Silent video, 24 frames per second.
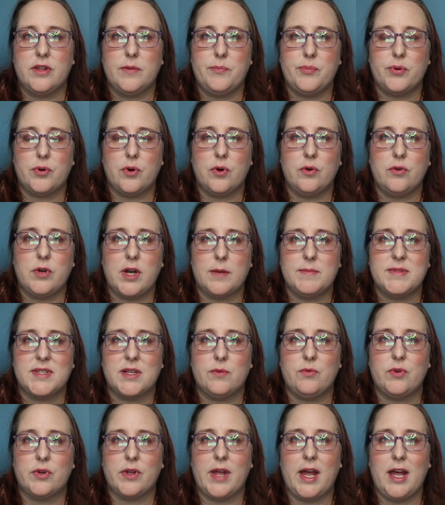the programs
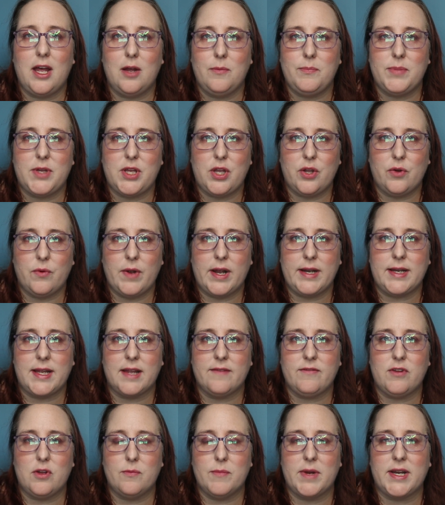that will help you and
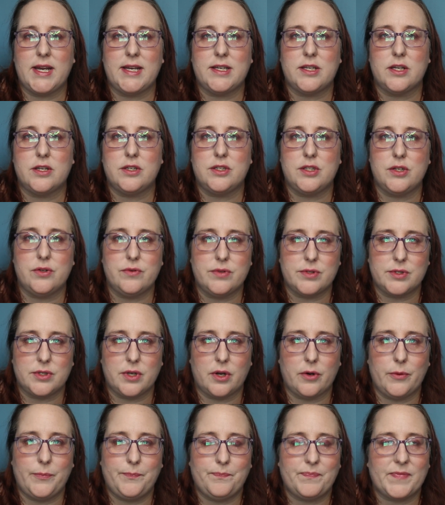give you money to do
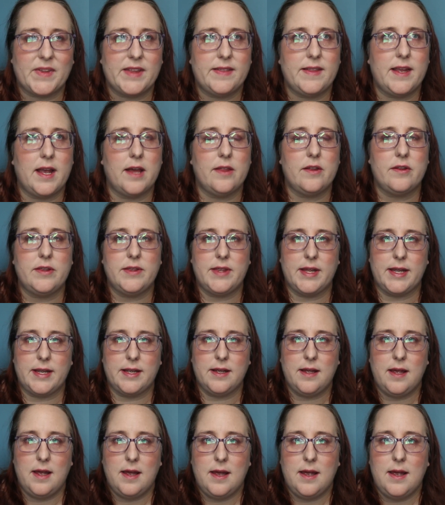so. The other
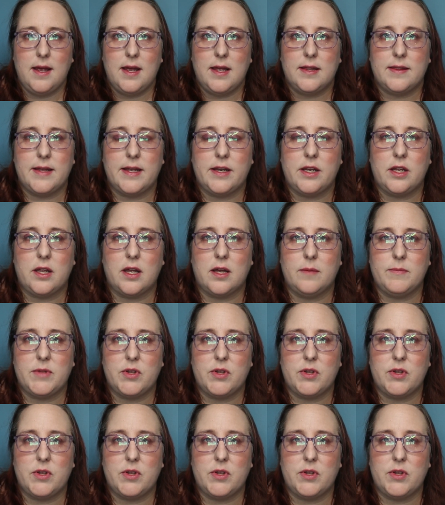thing that